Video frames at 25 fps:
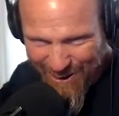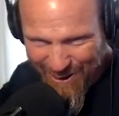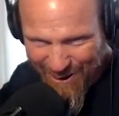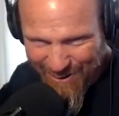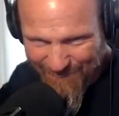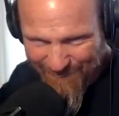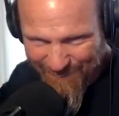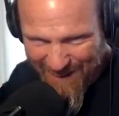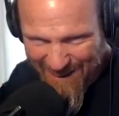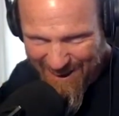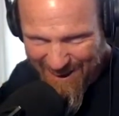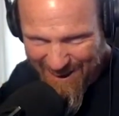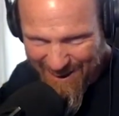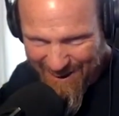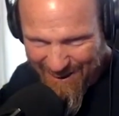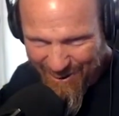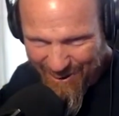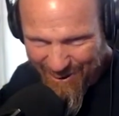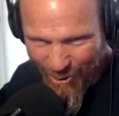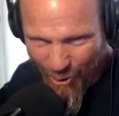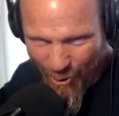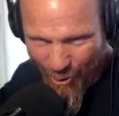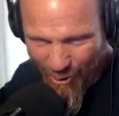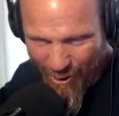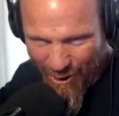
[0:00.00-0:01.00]
of my
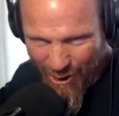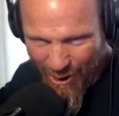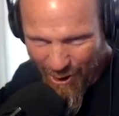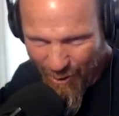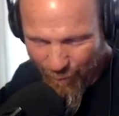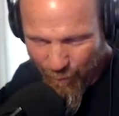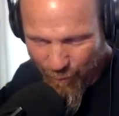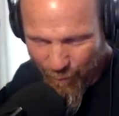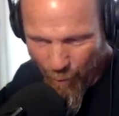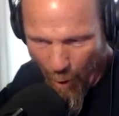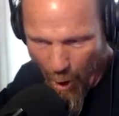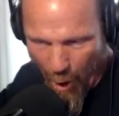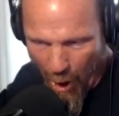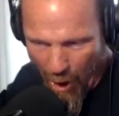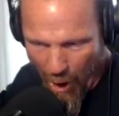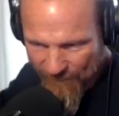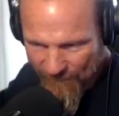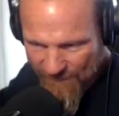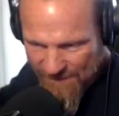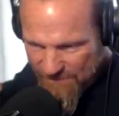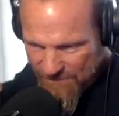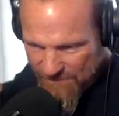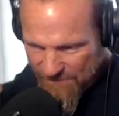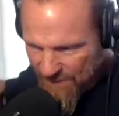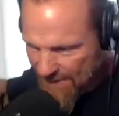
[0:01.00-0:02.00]

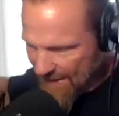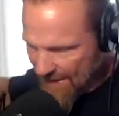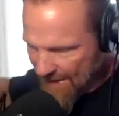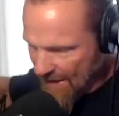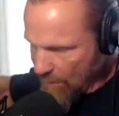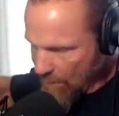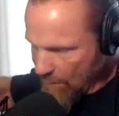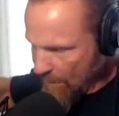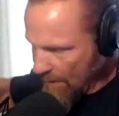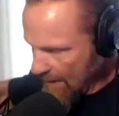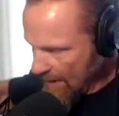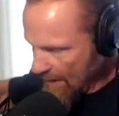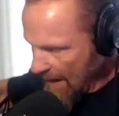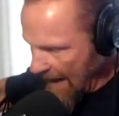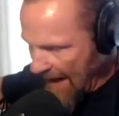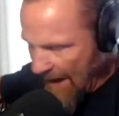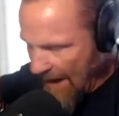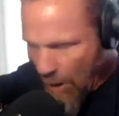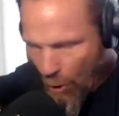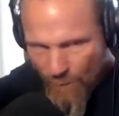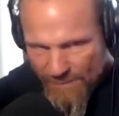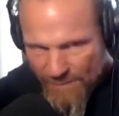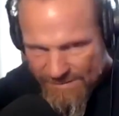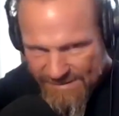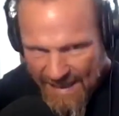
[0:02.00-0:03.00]
office right now, but I
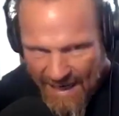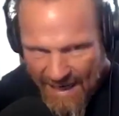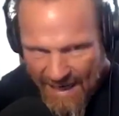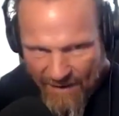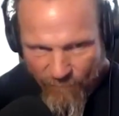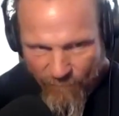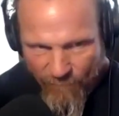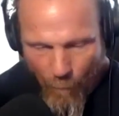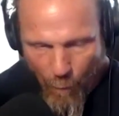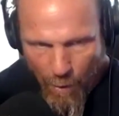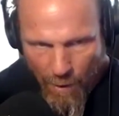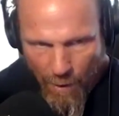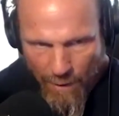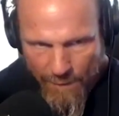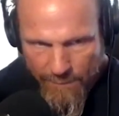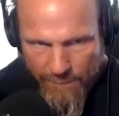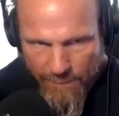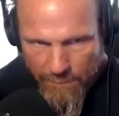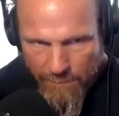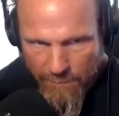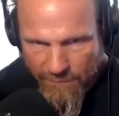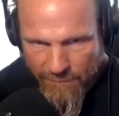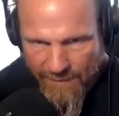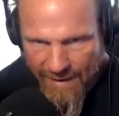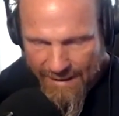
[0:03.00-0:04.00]
always have
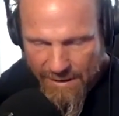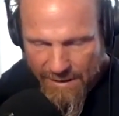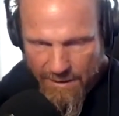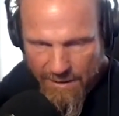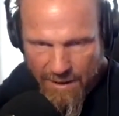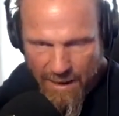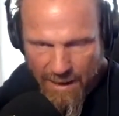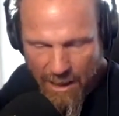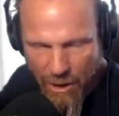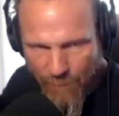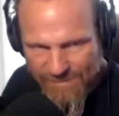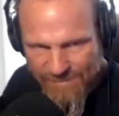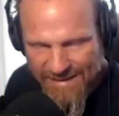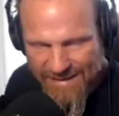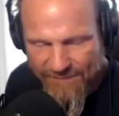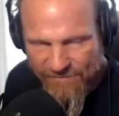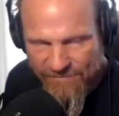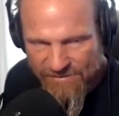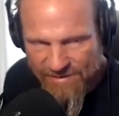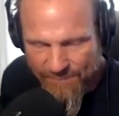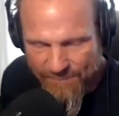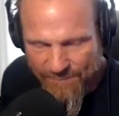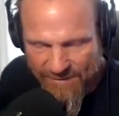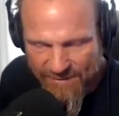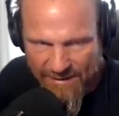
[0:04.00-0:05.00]

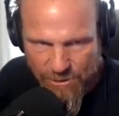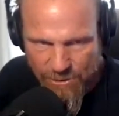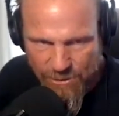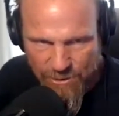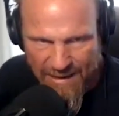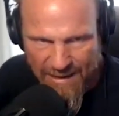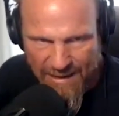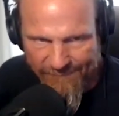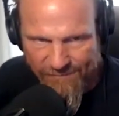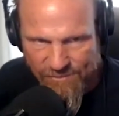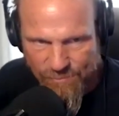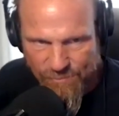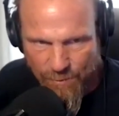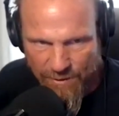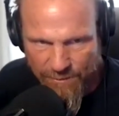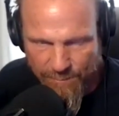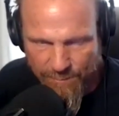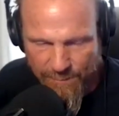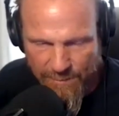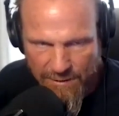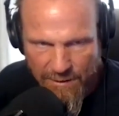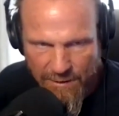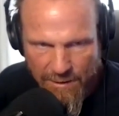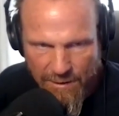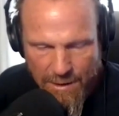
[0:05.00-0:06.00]
something that travels with
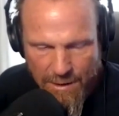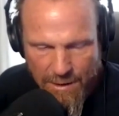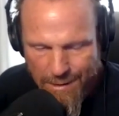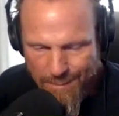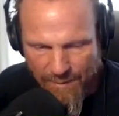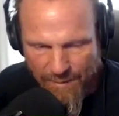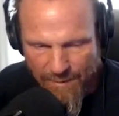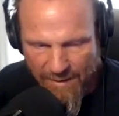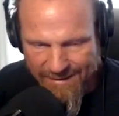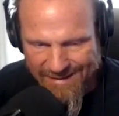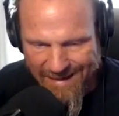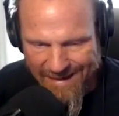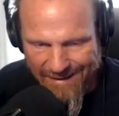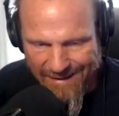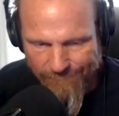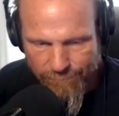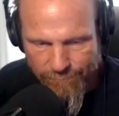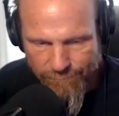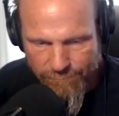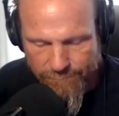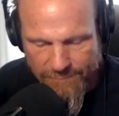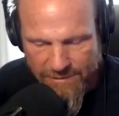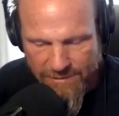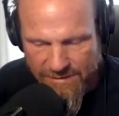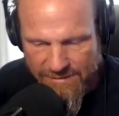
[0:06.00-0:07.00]
me, but not
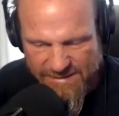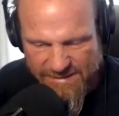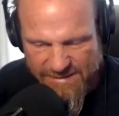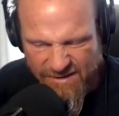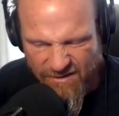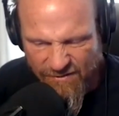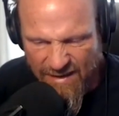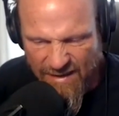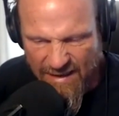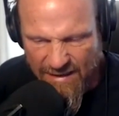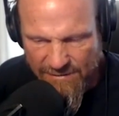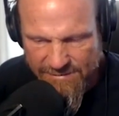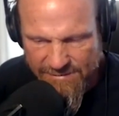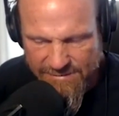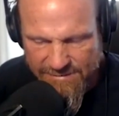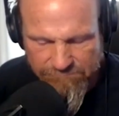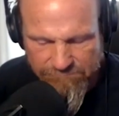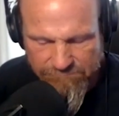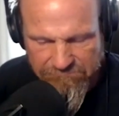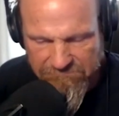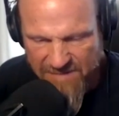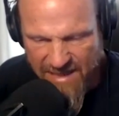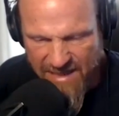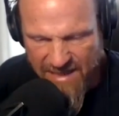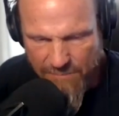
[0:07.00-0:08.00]
concealed. Nah. As
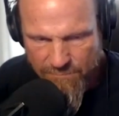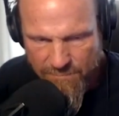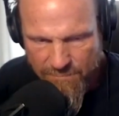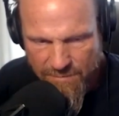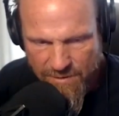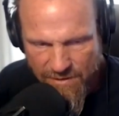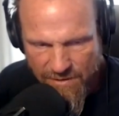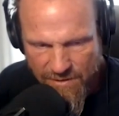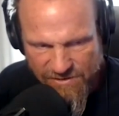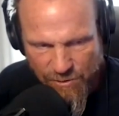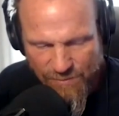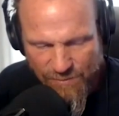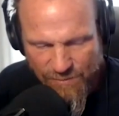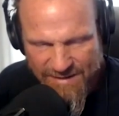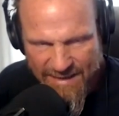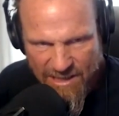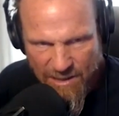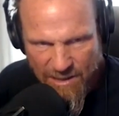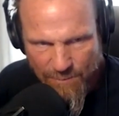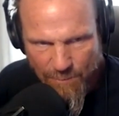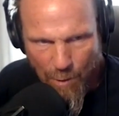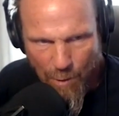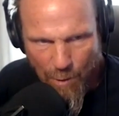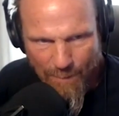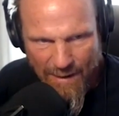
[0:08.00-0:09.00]
soon as I
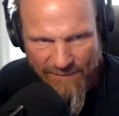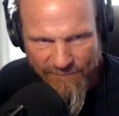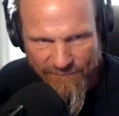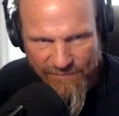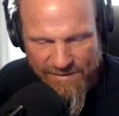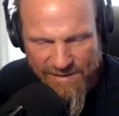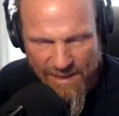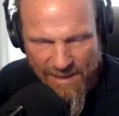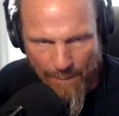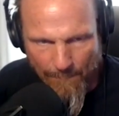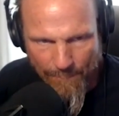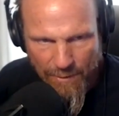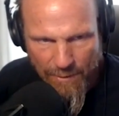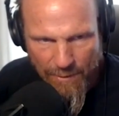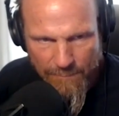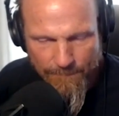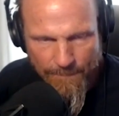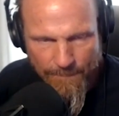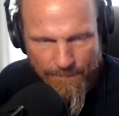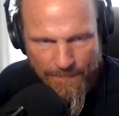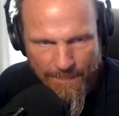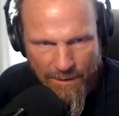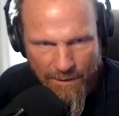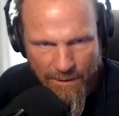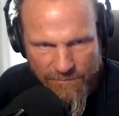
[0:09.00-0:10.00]
come home, I have a dump.
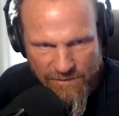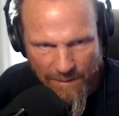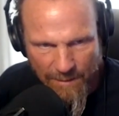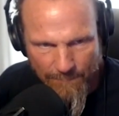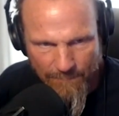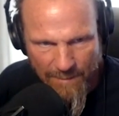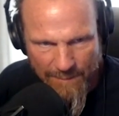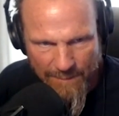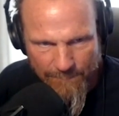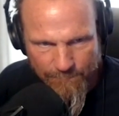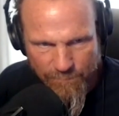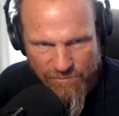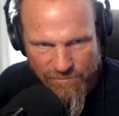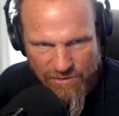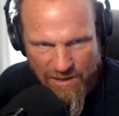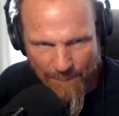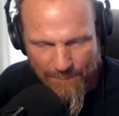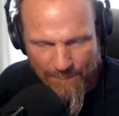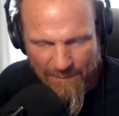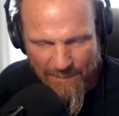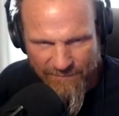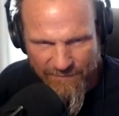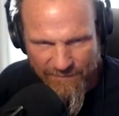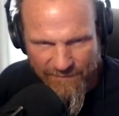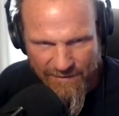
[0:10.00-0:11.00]
I
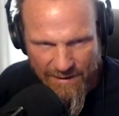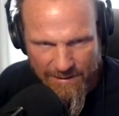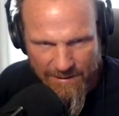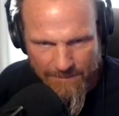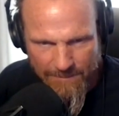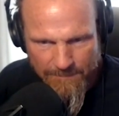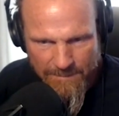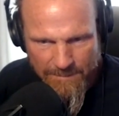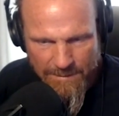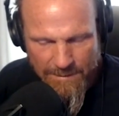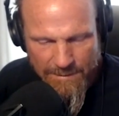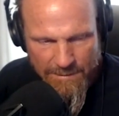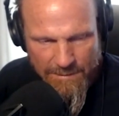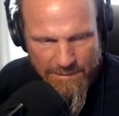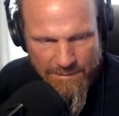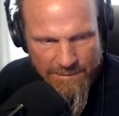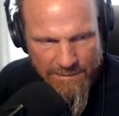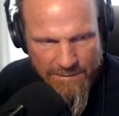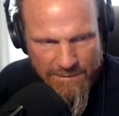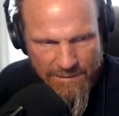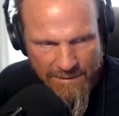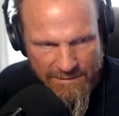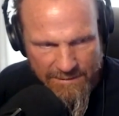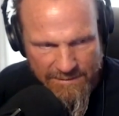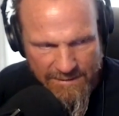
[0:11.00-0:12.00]
dump everything,
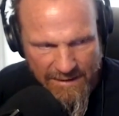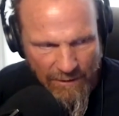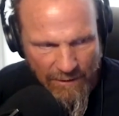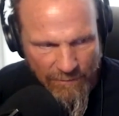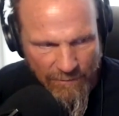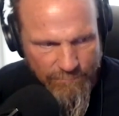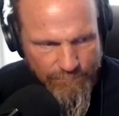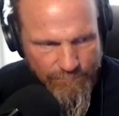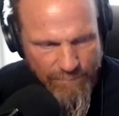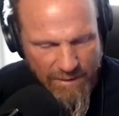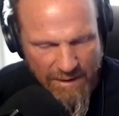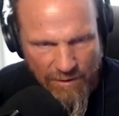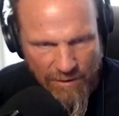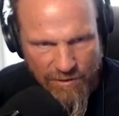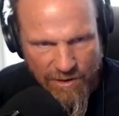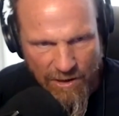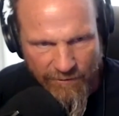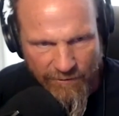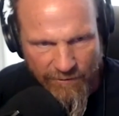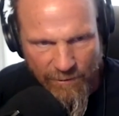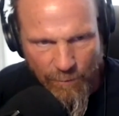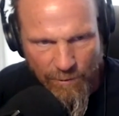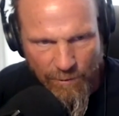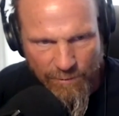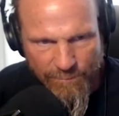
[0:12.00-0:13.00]
and then I'll
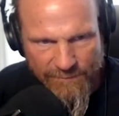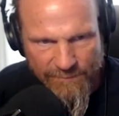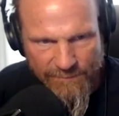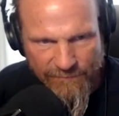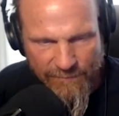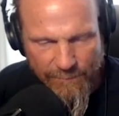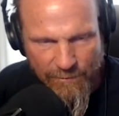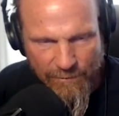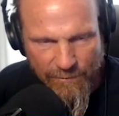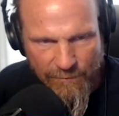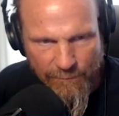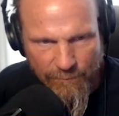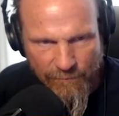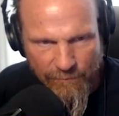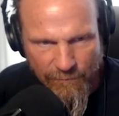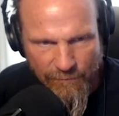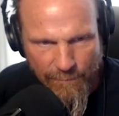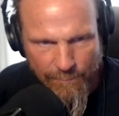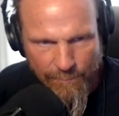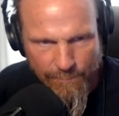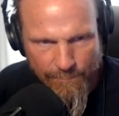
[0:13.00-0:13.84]
carry it with me from room to room.